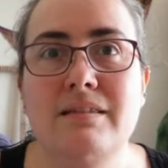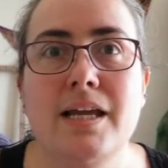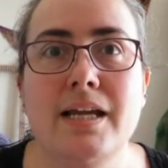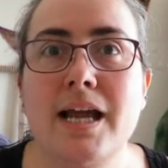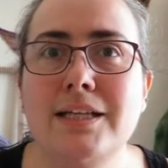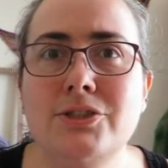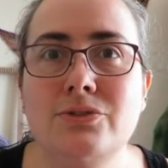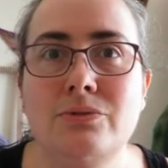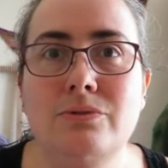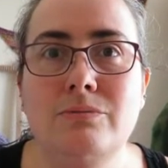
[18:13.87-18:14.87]

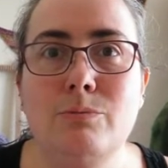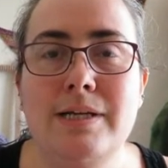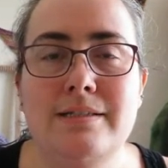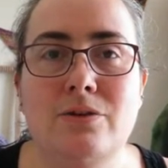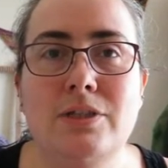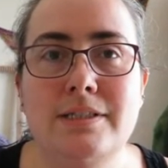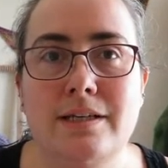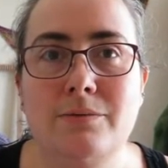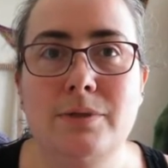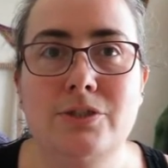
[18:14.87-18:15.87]
occasional week's
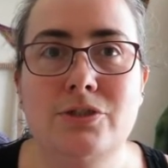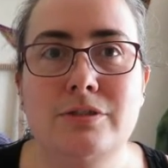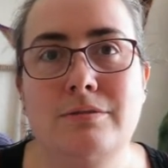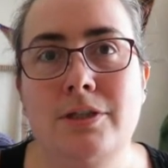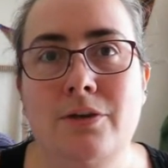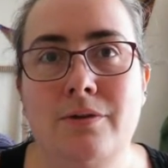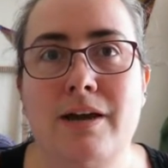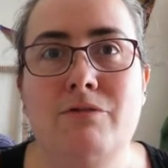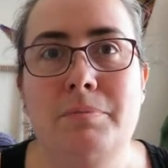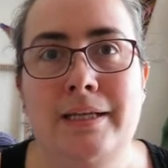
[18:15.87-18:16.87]
holiday, which, you know,
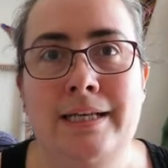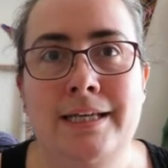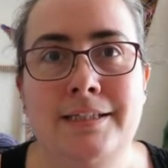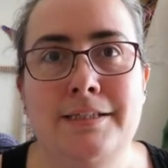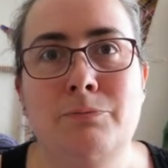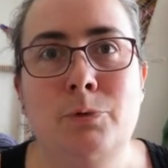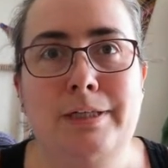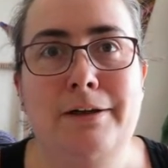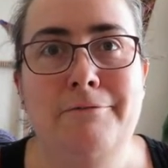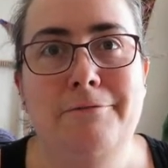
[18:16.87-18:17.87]
everybody needs and would
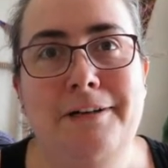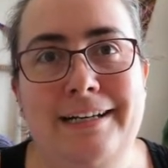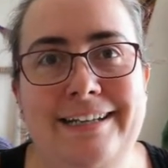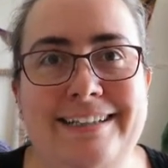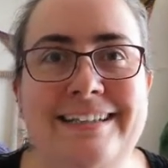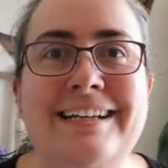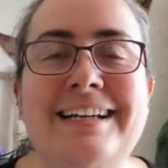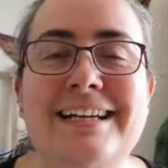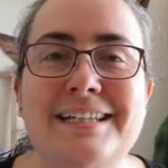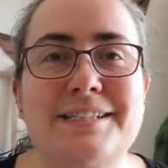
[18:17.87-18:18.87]
love, right?
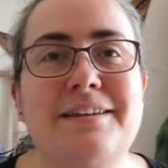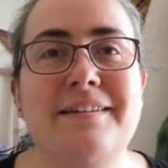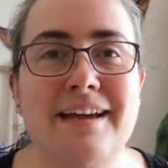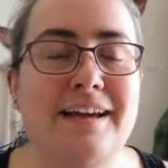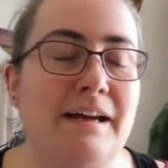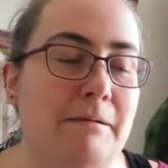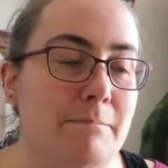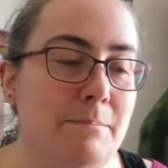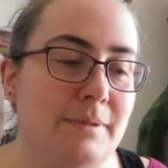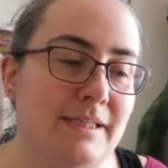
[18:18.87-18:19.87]
So
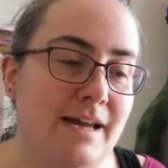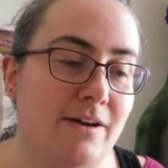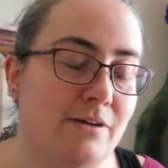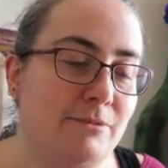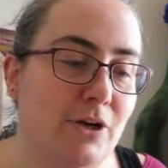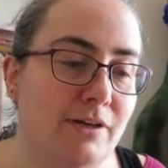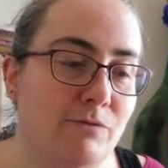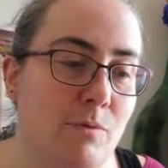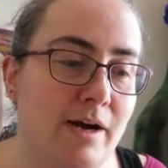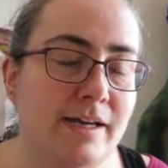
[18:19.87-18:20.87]
yeah, I'm kind
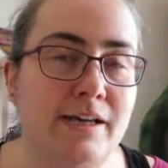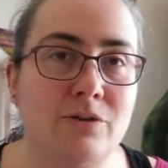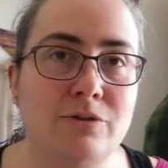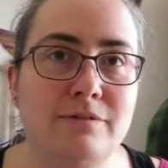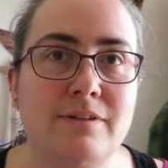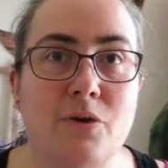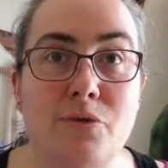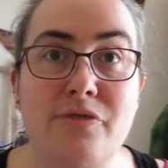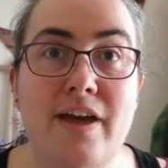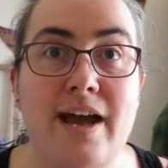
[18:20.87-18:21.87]
of working
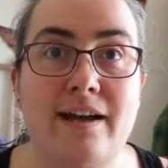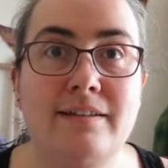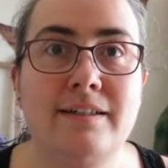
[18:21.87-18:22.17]
on that,